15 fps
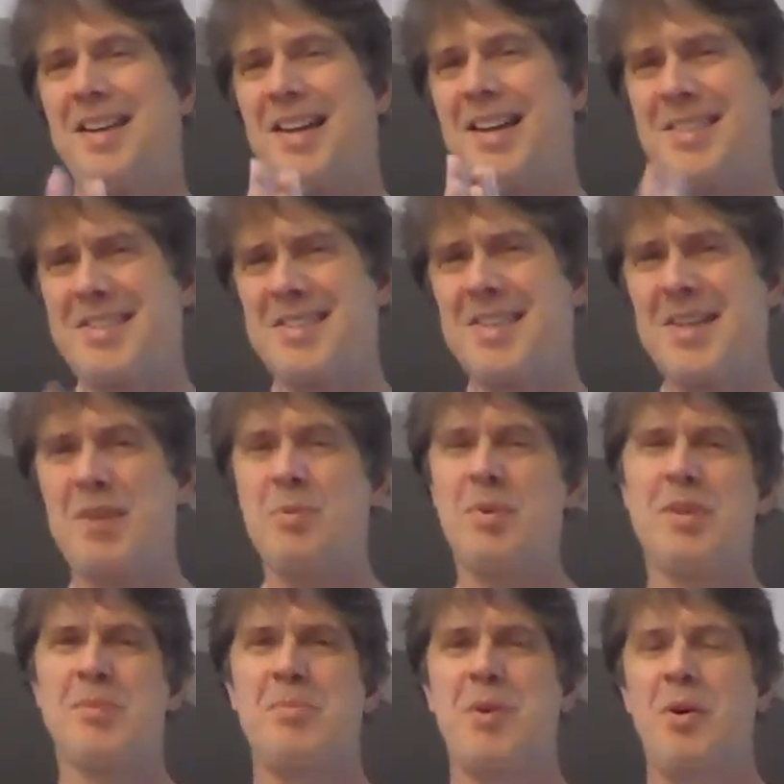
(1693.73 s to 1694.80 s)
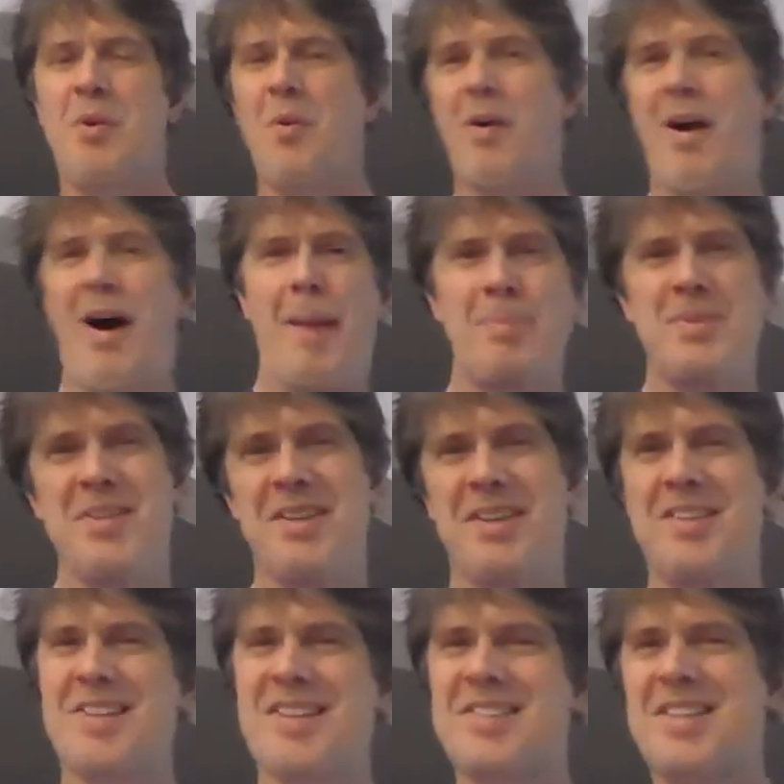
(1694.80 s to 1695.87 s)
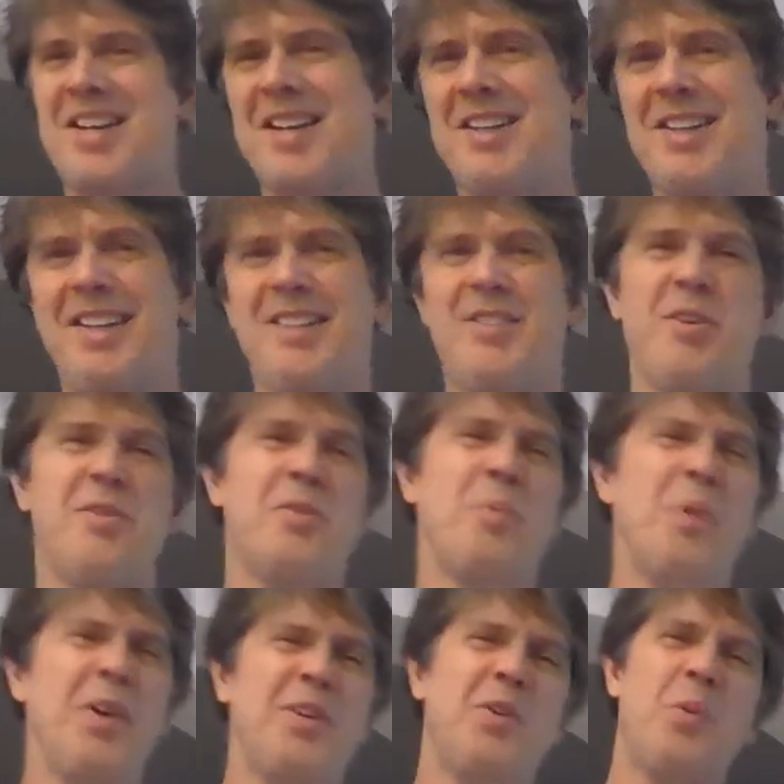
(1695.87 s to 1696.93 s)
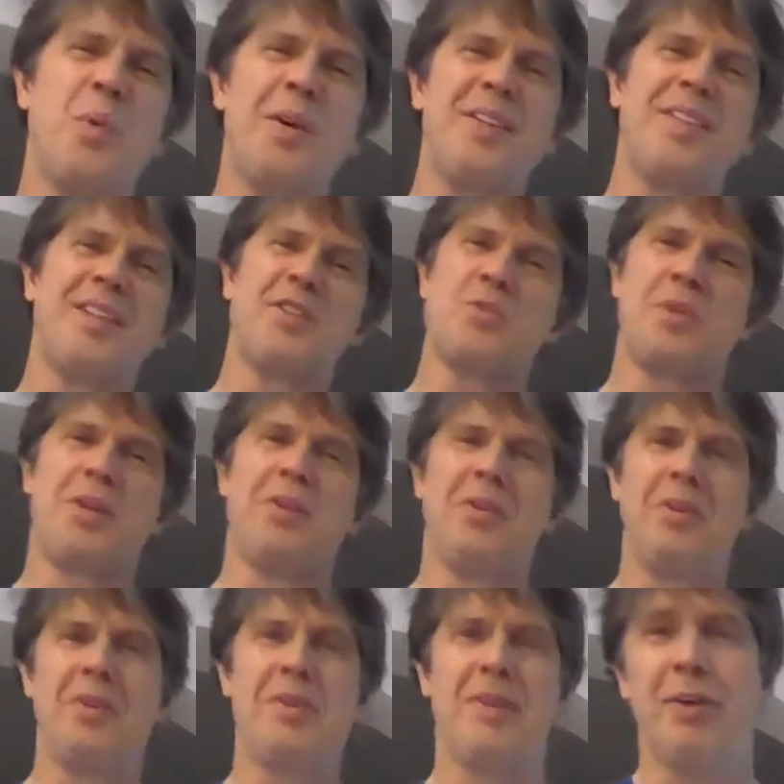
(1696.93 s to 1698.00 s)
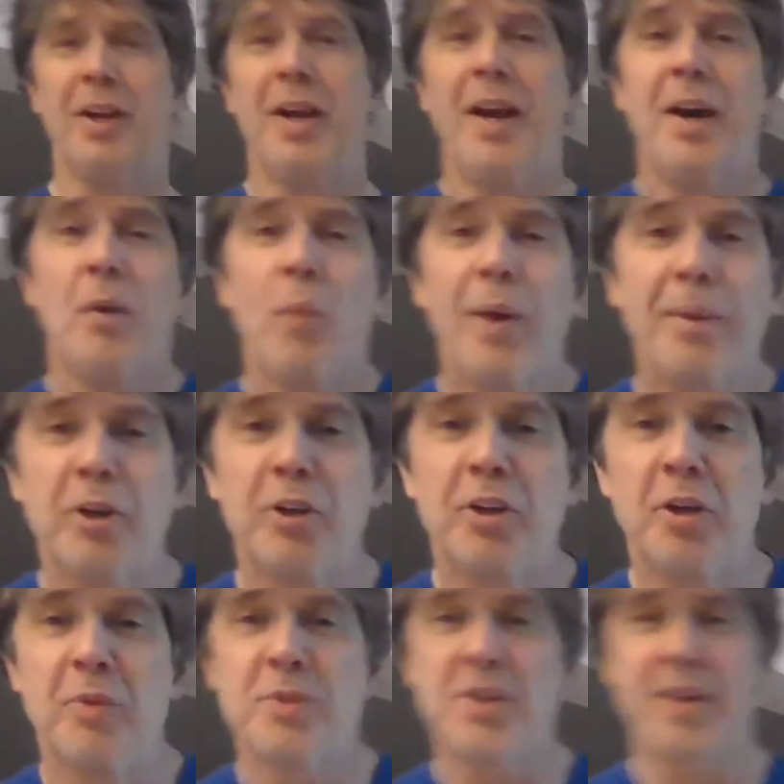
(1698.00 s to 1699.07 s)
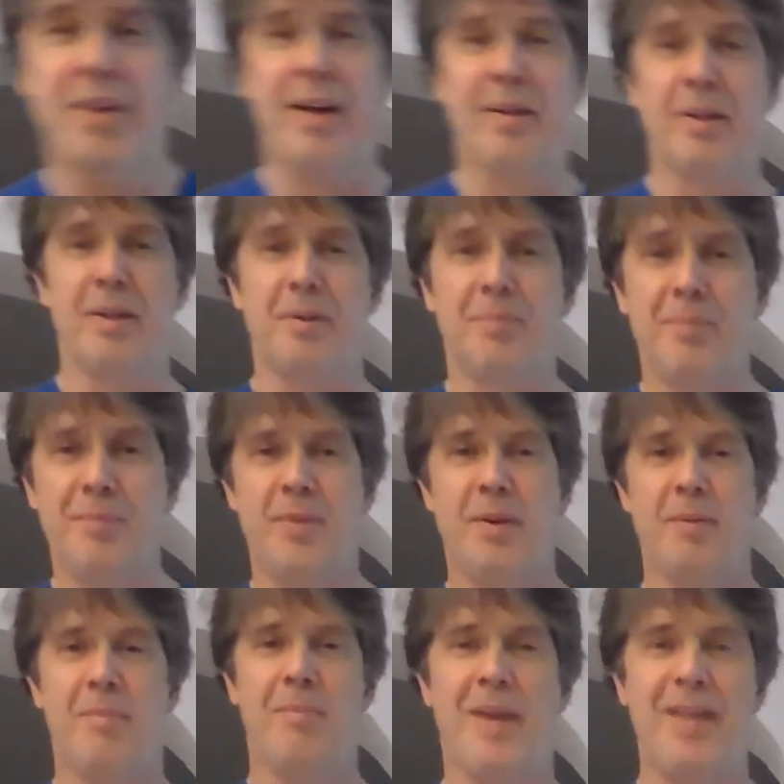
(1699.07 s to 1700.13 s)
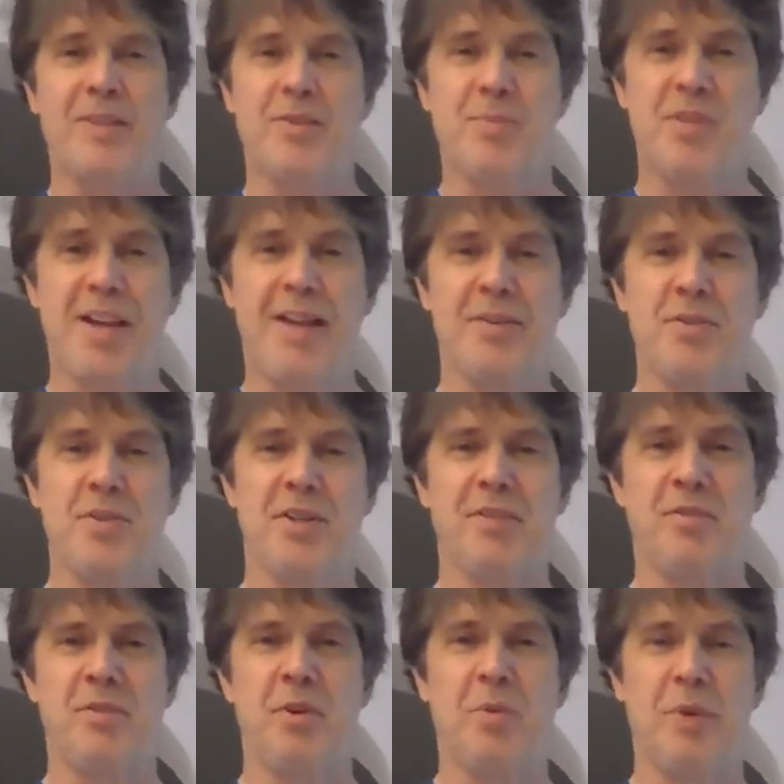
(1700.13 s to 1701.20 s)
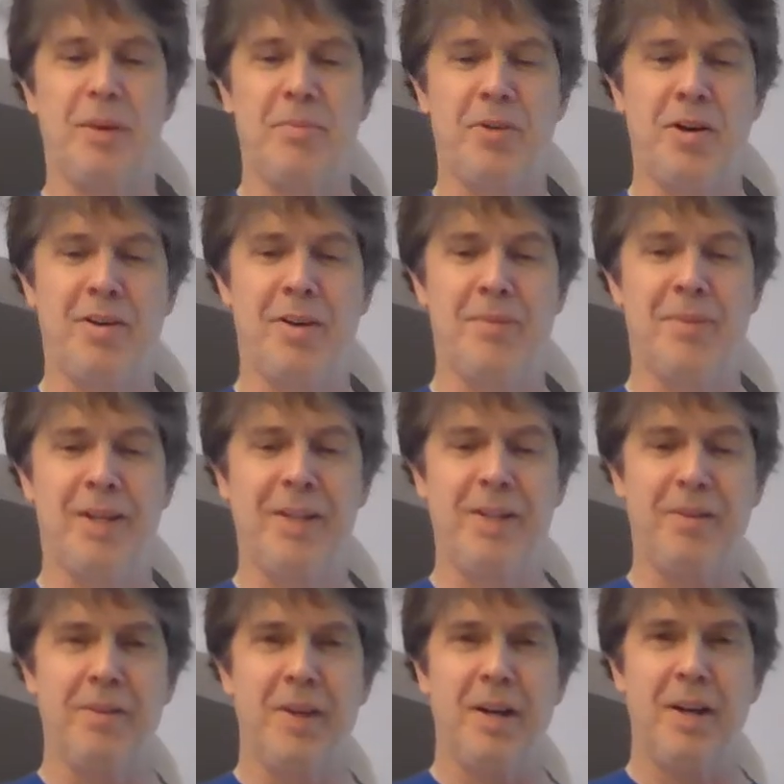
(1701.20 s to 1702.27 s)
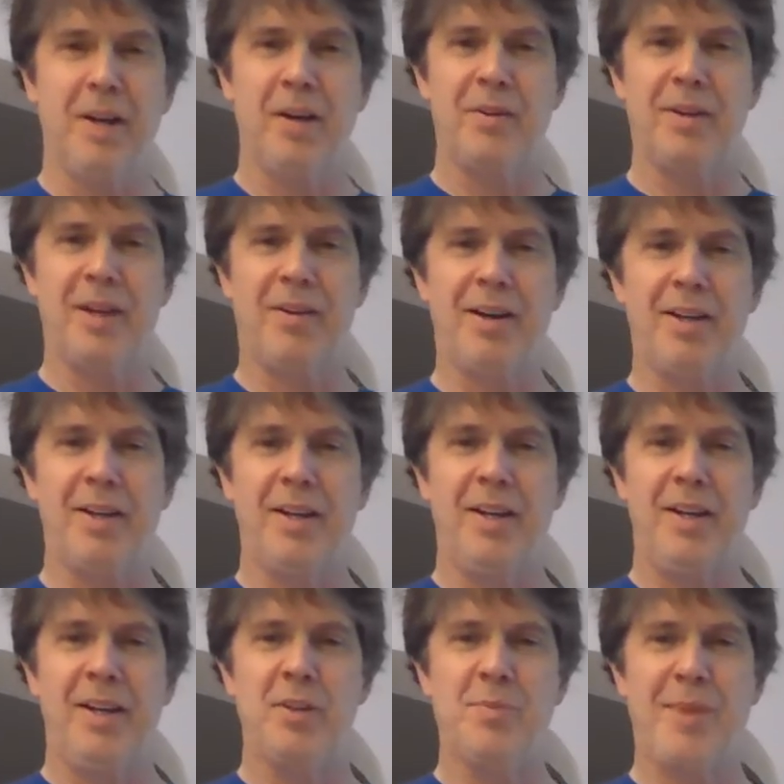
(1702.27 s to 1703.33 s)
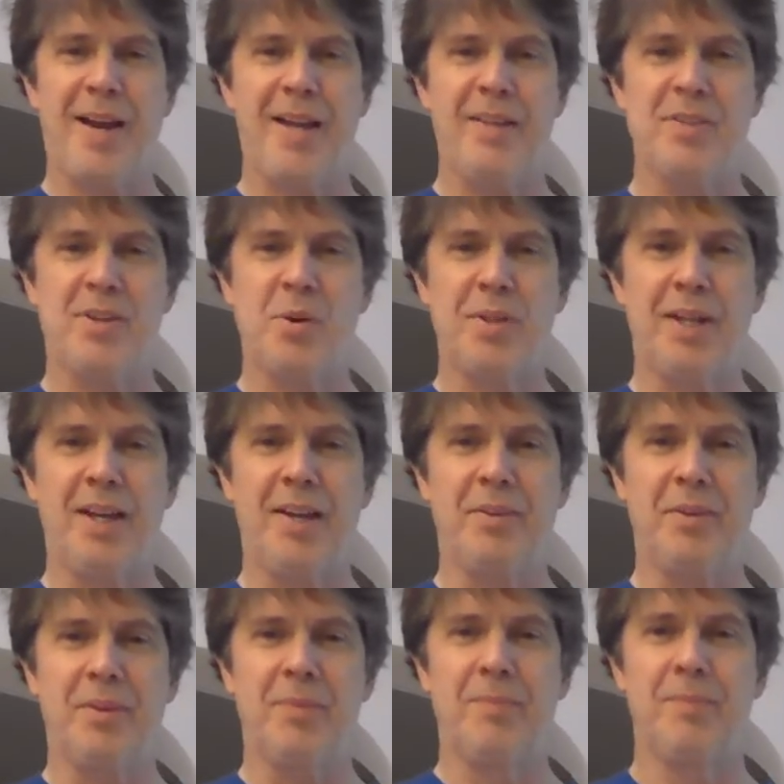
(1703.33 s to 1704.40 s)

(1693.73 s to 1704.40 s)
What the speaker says: in sync with them or opposite, because that's kind of neat too. The really annoying things when they're a little different. What I'm going to do is I'm going to make some sounds that do what I'm talking about here. Okay, like here's my hands going together.